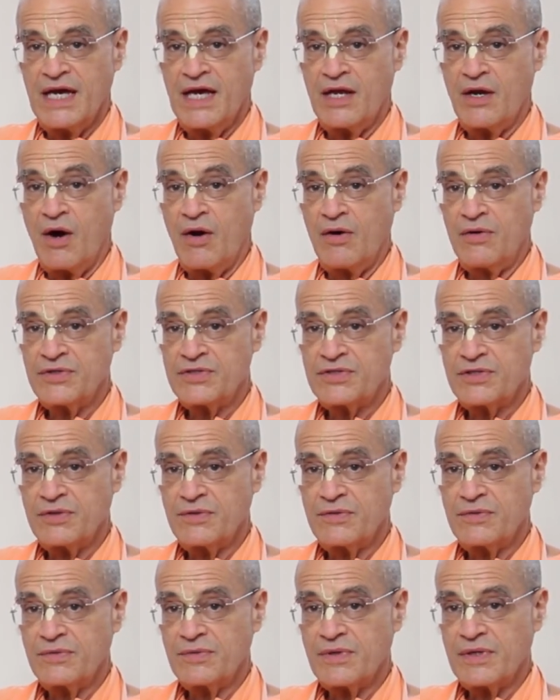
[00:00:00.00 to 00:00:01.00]
And
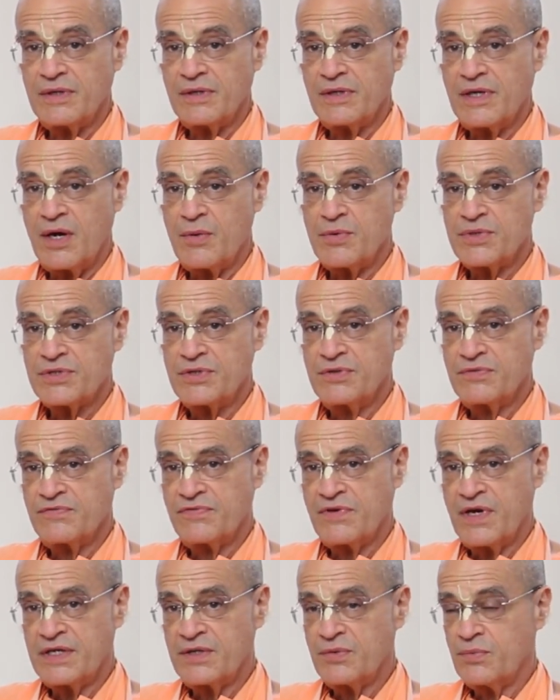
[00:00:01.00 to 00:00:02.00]
also, I was
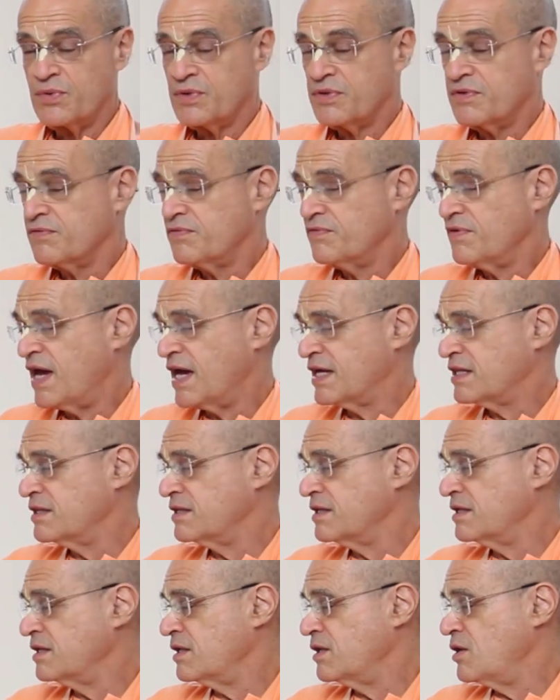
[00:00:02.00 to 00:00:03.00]
confronted with the
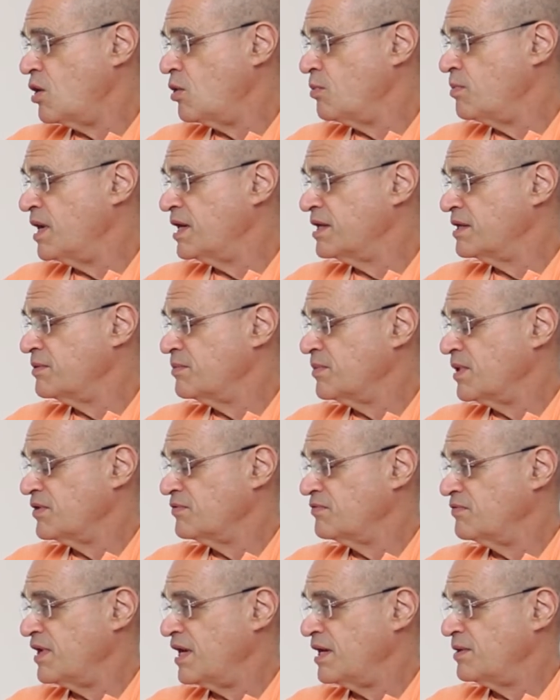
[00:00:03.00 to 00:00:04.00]
fact that nobody in
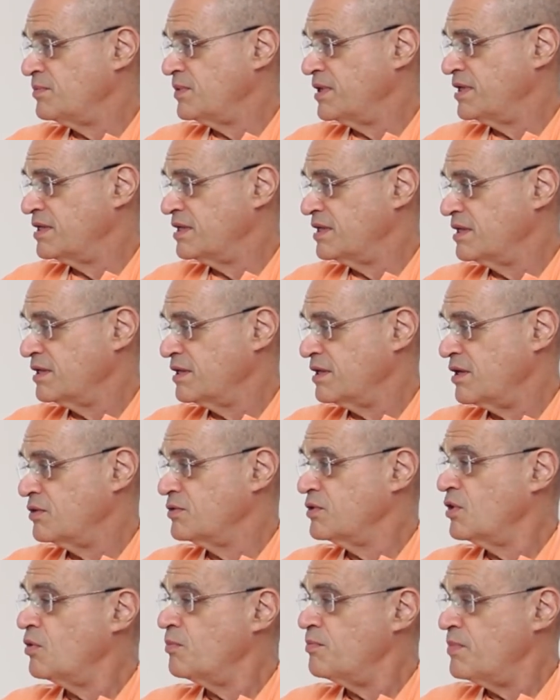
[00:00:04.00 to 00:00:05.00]
my family,
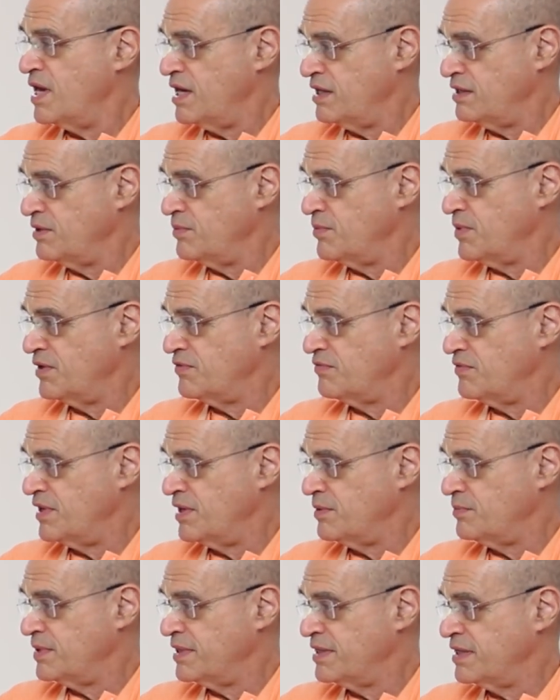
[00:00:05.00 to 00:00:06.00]
or no male in my
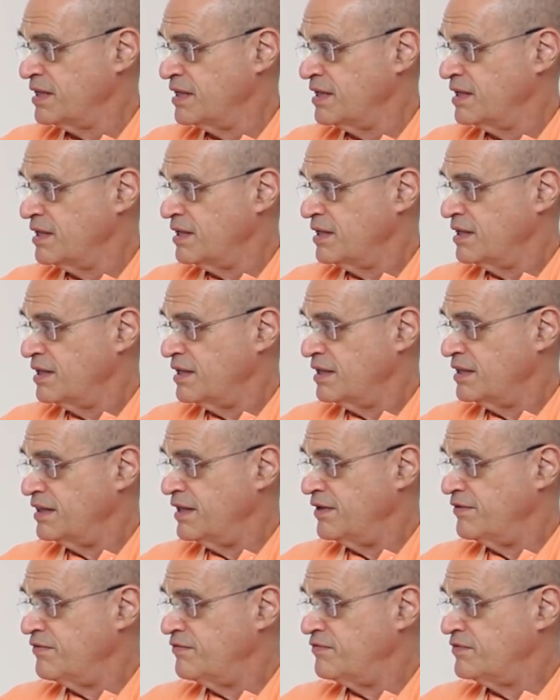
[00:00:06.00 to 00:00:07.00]
family,
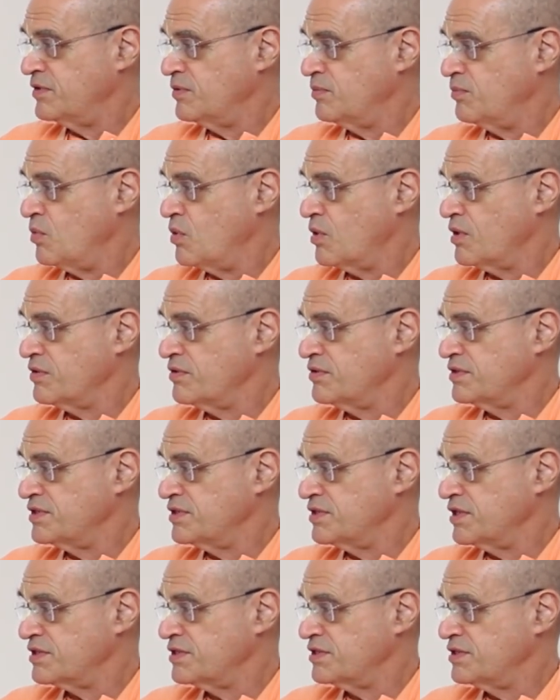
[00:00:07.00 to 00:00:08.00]
lived more than
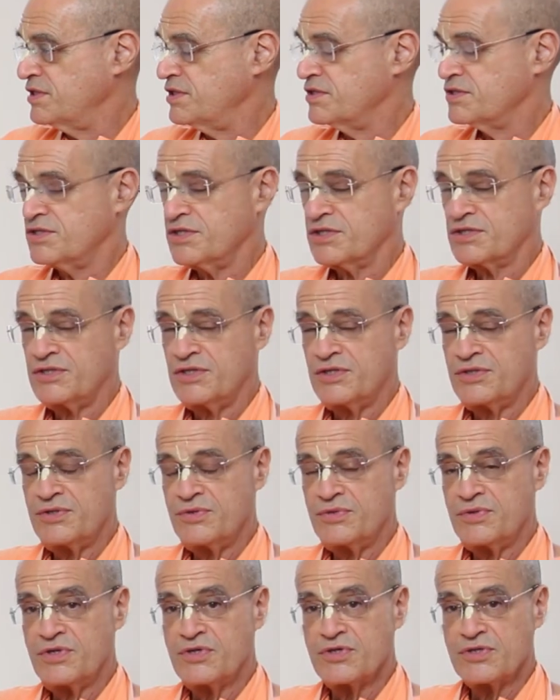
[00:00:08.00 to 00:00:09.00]
60 to
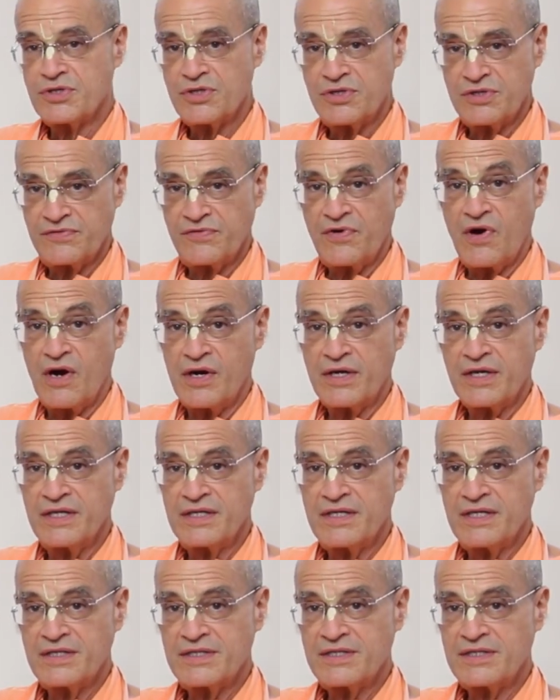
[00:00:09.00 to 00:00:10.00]
62 years because of a heart
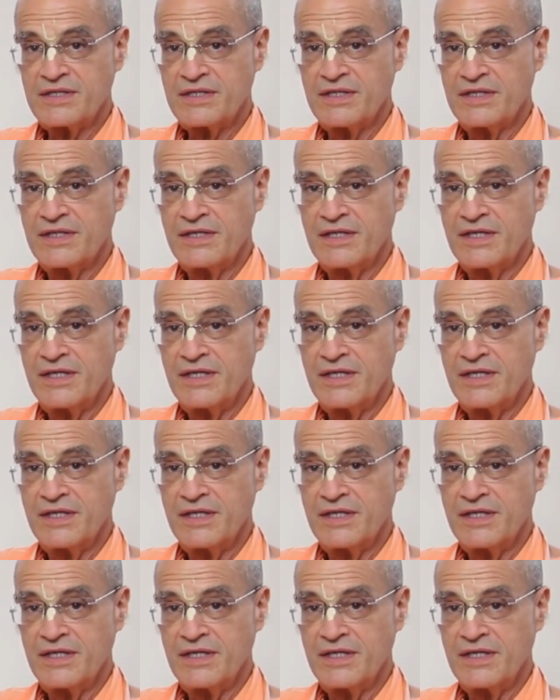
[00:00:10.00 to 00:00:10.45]
condition.